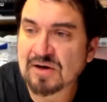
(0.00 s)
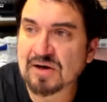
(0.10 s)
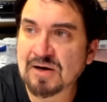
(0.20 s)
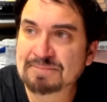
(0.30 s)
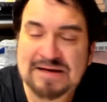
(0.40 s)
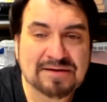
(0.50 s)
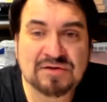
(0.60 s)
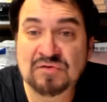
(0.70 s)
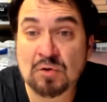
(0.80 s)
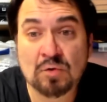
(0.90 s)
Um,
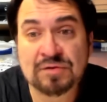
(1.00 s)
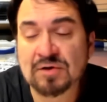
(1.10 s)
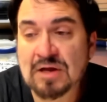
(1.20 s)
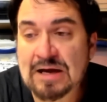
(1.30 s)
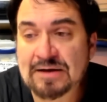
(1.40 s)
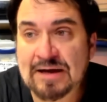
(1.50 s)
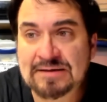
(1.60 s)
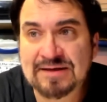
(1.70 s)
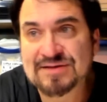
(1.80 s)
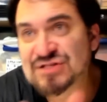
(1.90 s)
these aren't worth a lot.
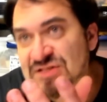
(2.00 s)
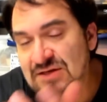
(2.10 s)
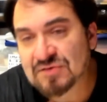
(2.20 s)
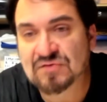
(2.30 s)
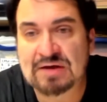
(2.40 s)
I'd get six,